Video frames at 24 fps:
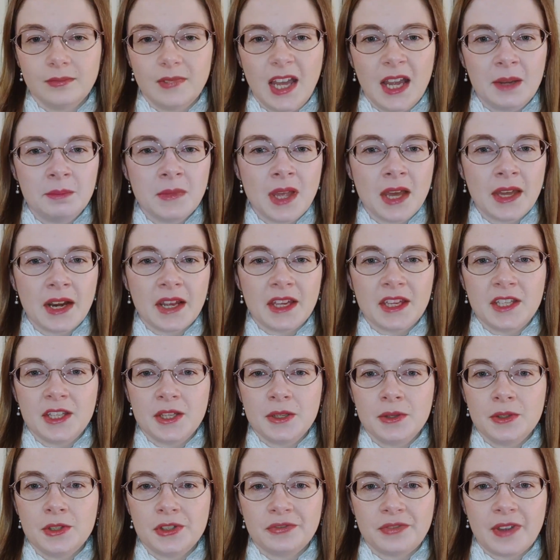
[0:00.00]
I'm not a
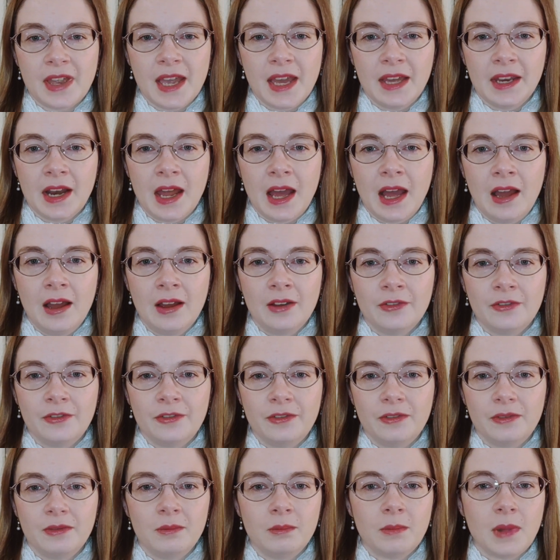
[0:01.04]
huge fan of
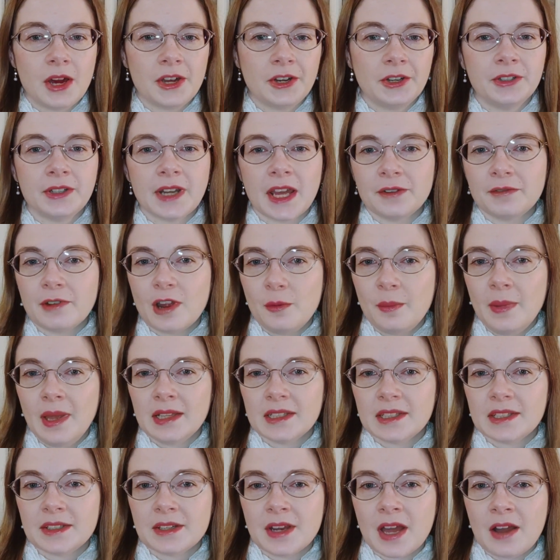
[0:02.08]
modern-day
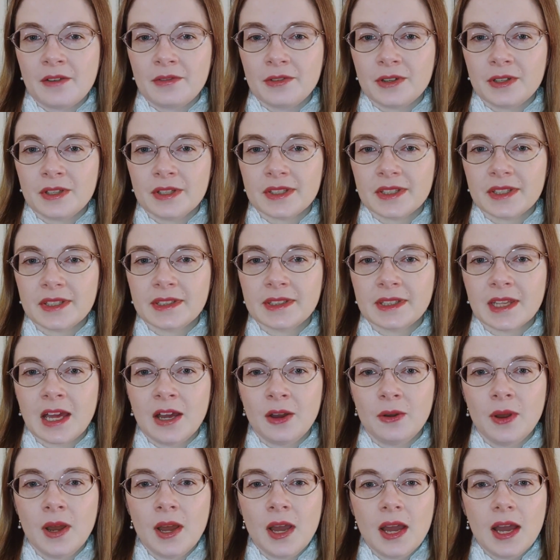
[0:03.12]
romance novels,
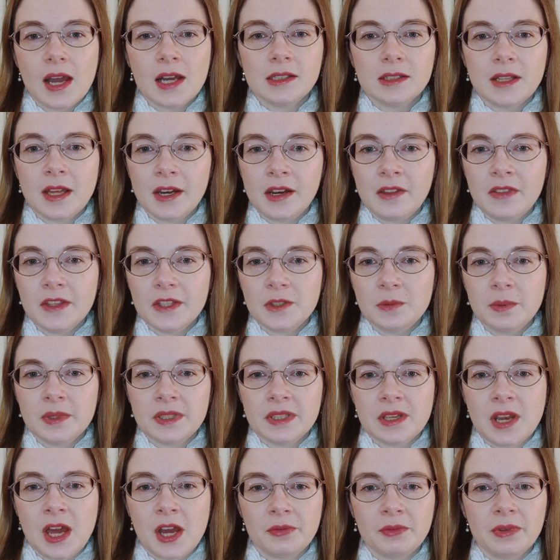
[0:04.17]
so a lot of this
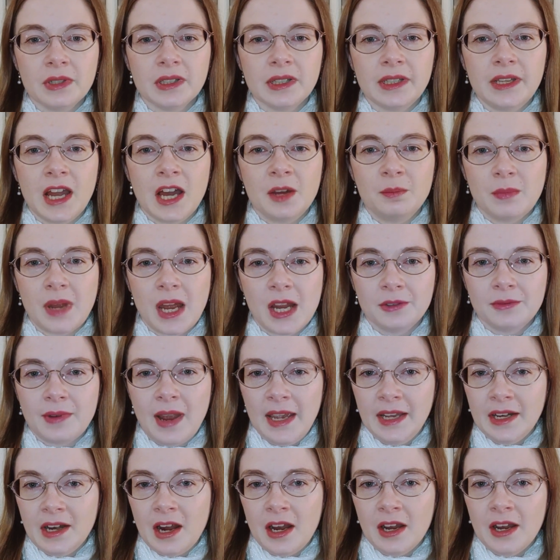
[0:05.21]
was not really on my
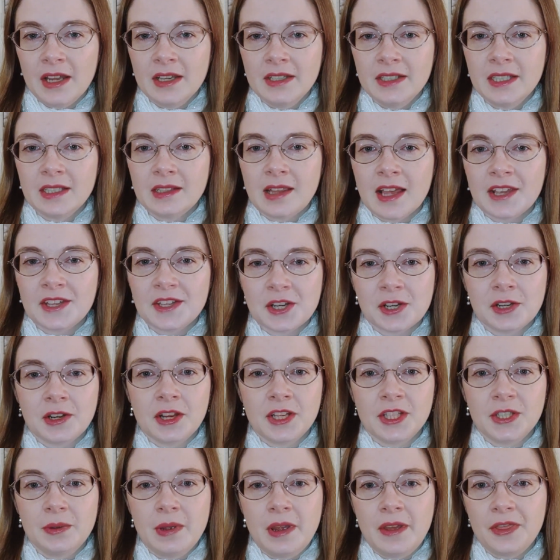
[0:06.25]
radar until I
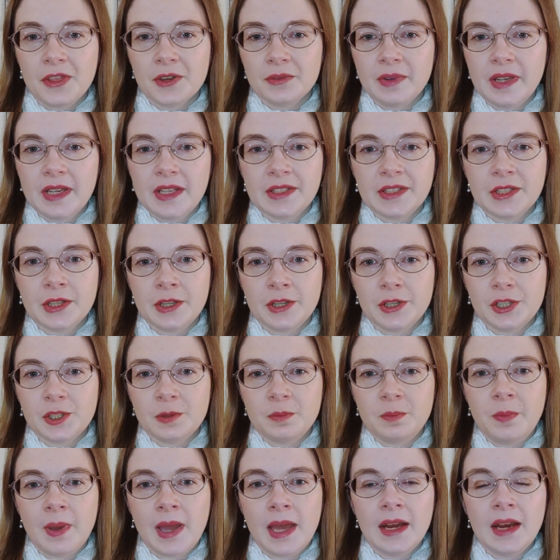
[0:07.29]
started doing the
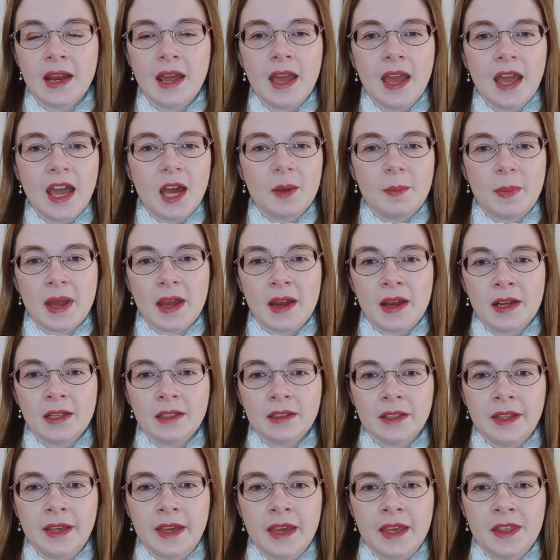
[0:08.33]
research, but
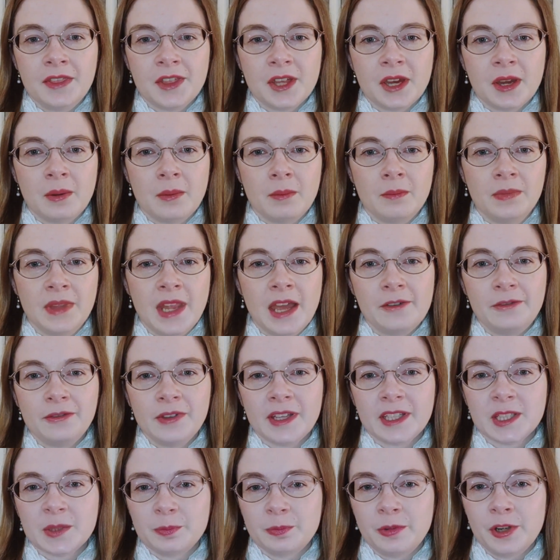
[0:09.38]
apparently the
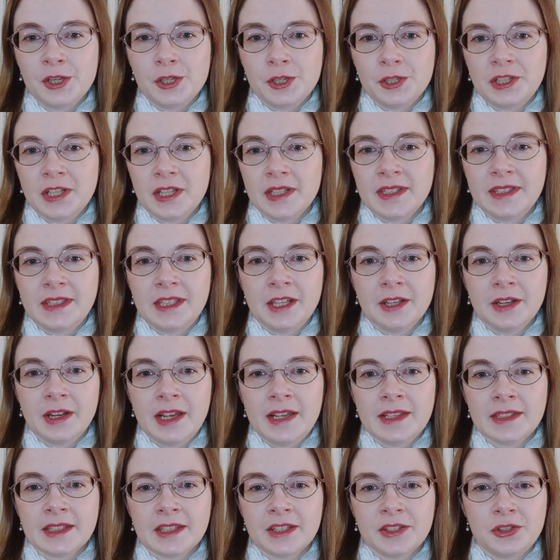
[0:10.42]
Netflix Bridgerton
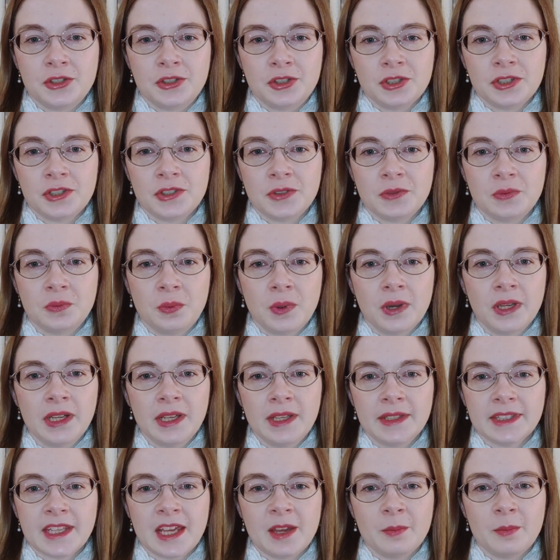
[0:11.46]
series is just one
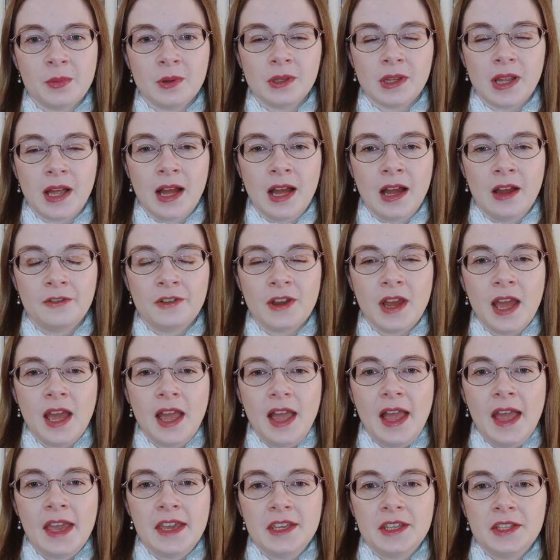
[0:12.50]
example of
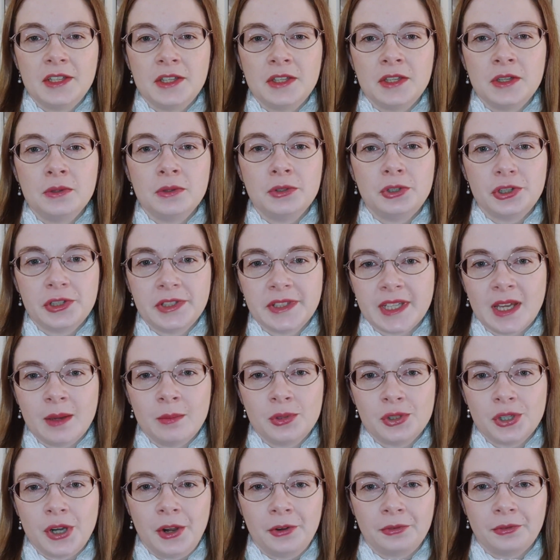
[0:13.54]
a huge
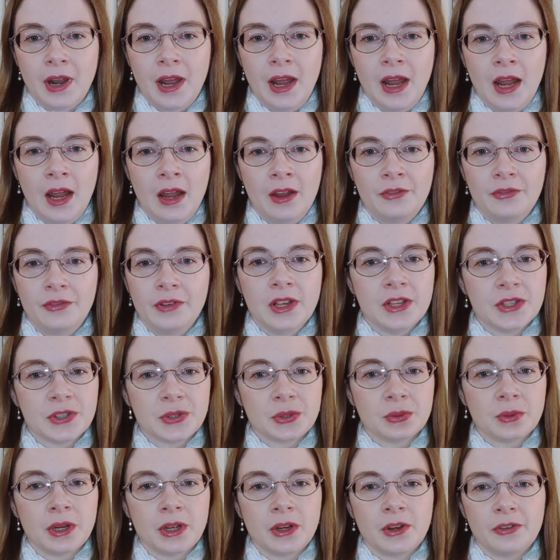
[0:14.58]
subgenre of
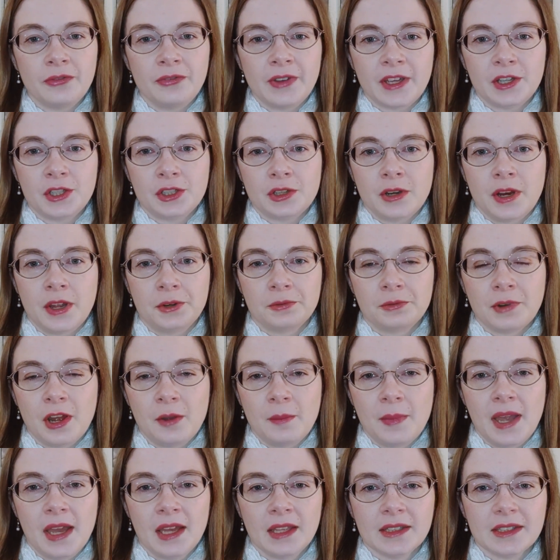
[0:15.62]
historical fiction and
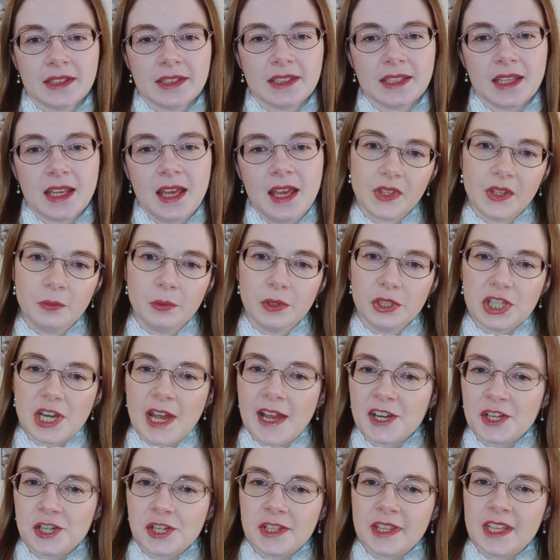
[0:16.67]
romance, which
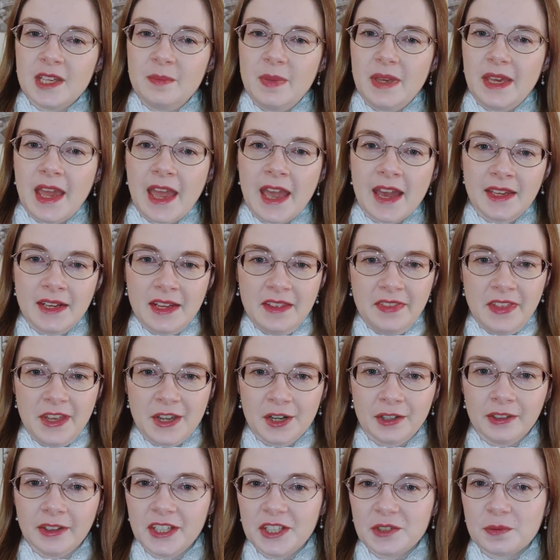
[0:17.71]
actually began in the
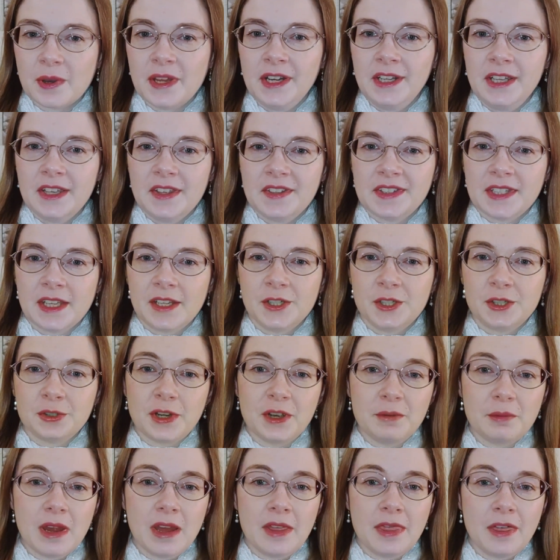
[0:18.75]
early 20th
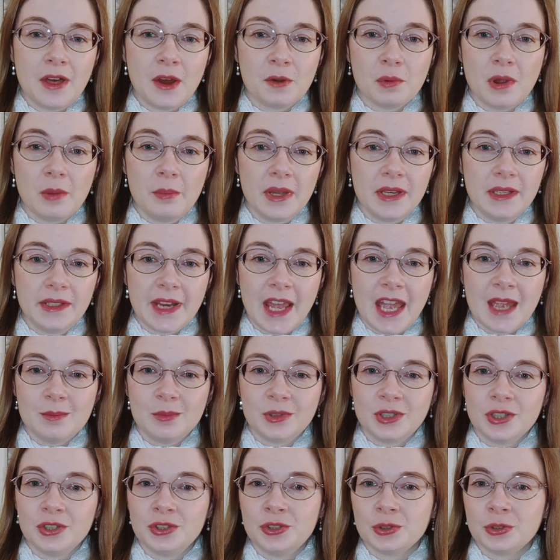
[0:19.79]
century with a woman
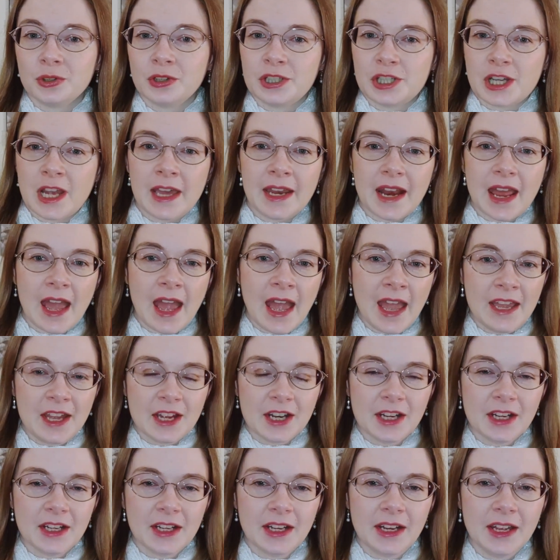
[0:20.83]
named Georgette
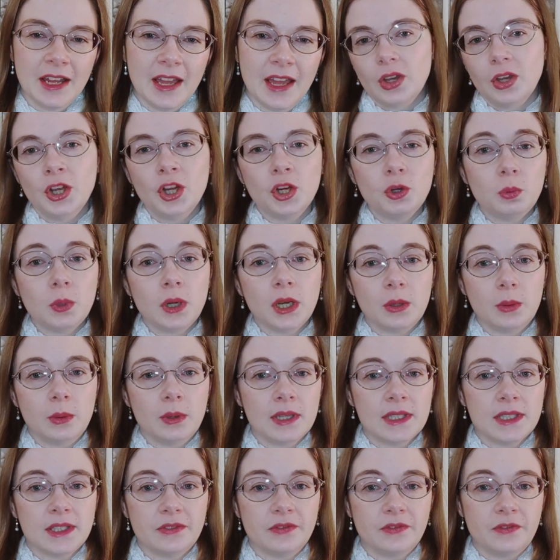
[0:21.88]
Heyer. Her work
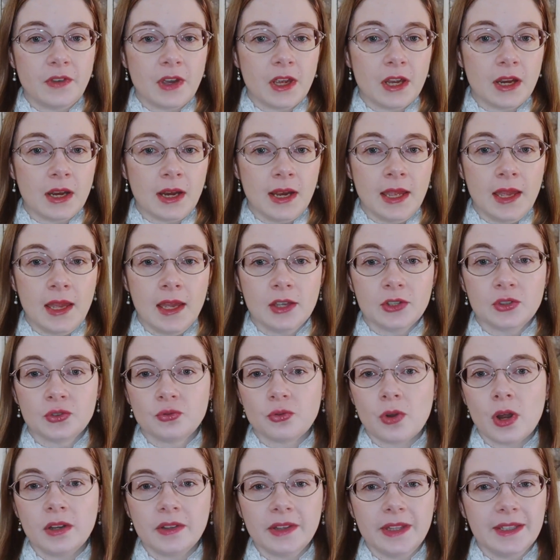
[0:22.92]
was very
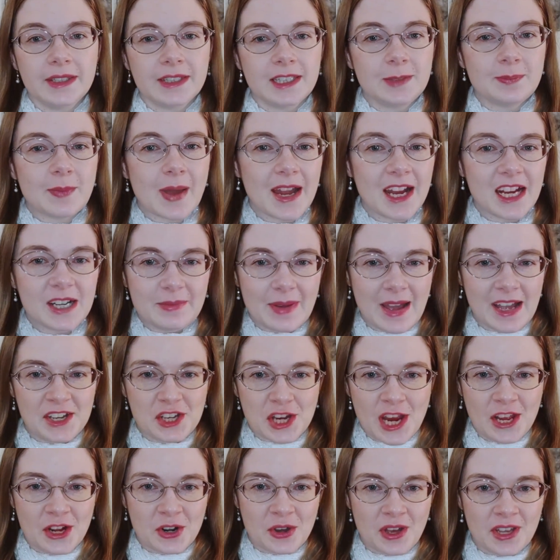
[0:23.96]
strongly inspired by
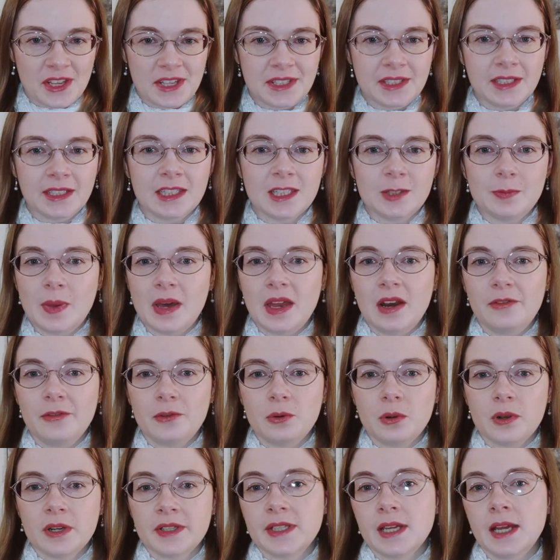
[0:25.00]
Jane Austen's, but of
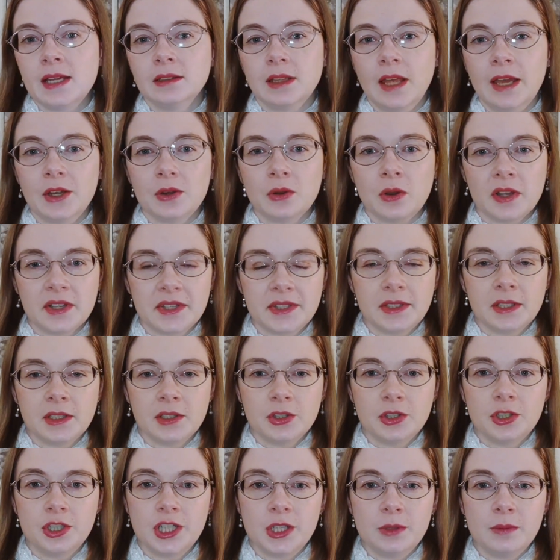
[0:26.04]
course, unlike
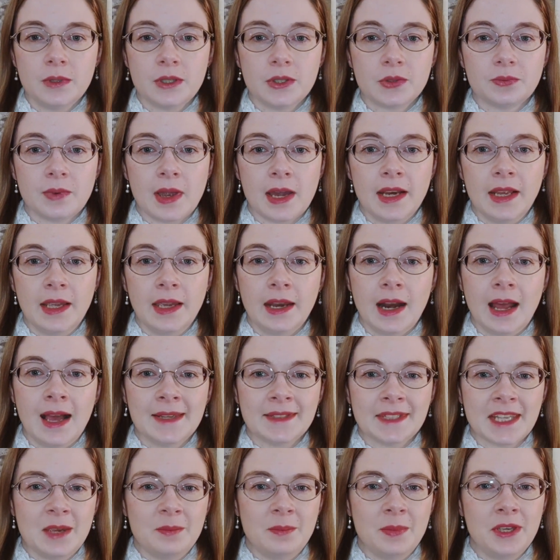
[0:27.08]
Austen, she was writing it
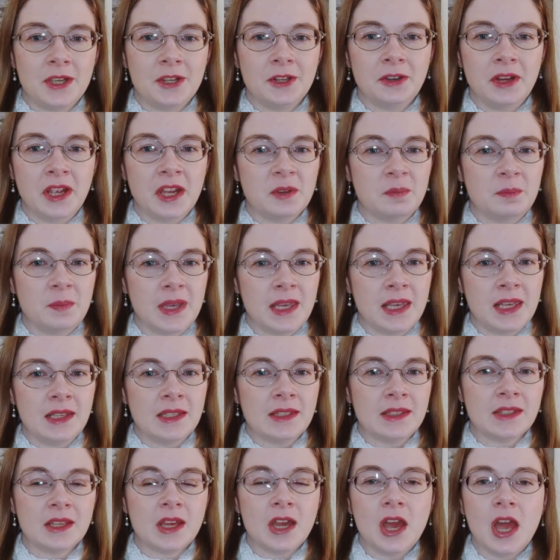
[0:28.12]
as a period
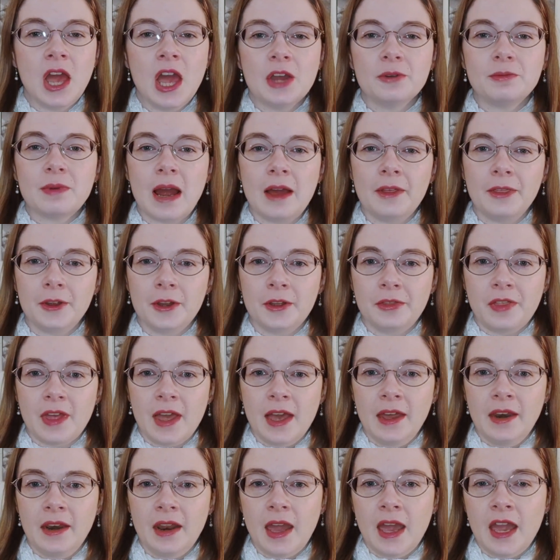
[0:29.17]
piece rather
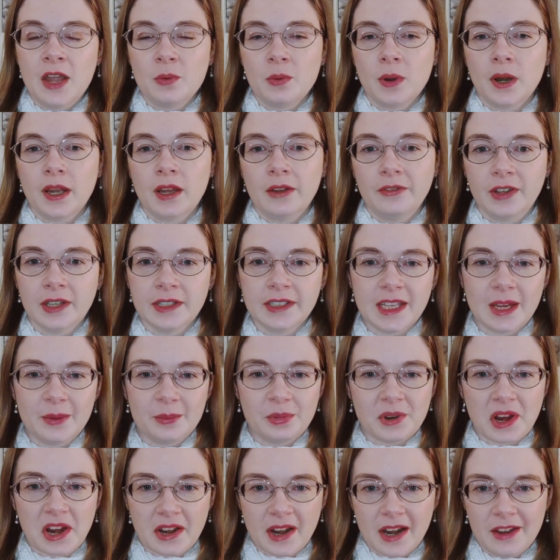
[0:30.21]
than a work of
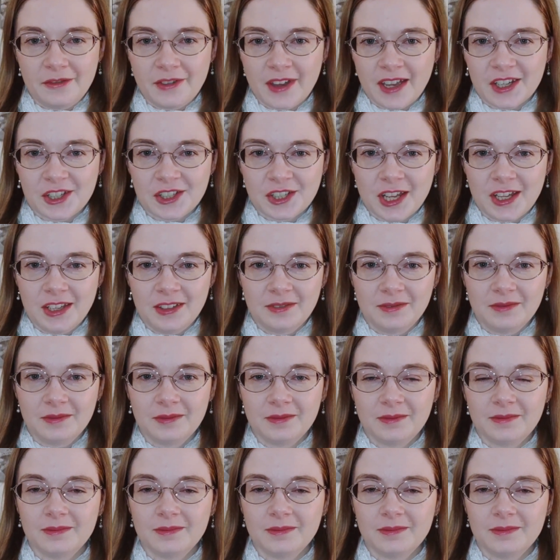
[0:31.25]
contemporary fiction.